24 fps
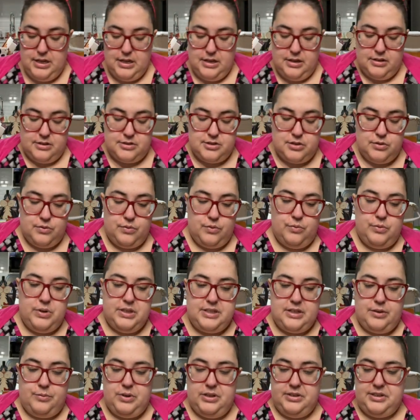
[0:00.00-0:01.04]
So what
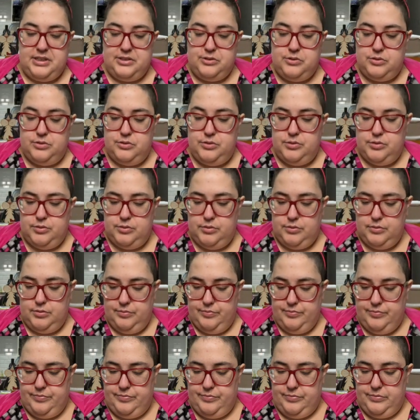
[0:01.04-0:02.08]
I wanted to do
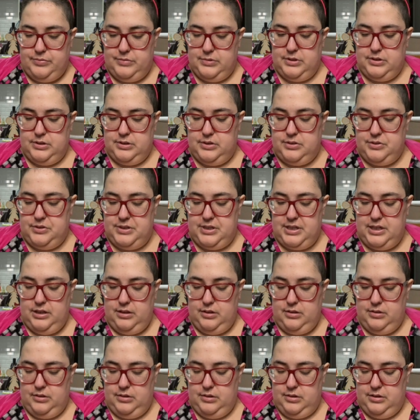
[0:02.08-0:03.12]
today
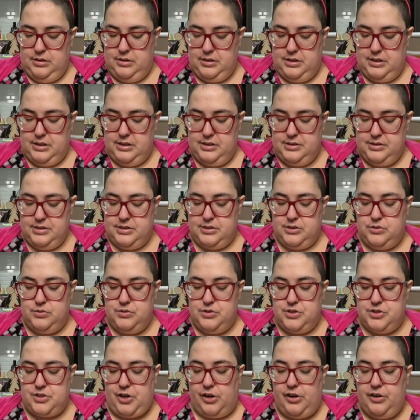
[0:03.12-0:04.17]
is to
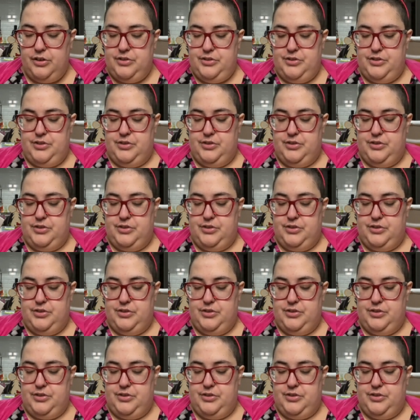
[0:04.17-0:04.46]
start